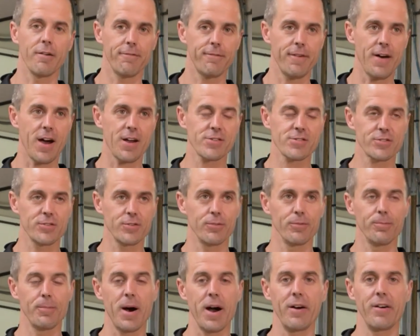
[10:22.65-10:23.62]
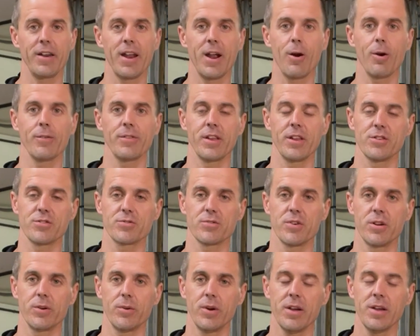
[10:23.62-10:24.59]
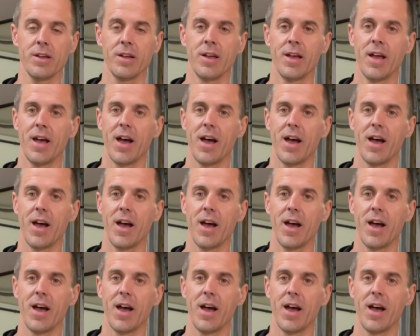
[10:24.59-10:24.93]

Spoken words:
a faster mile an hour at the end of the straightaway,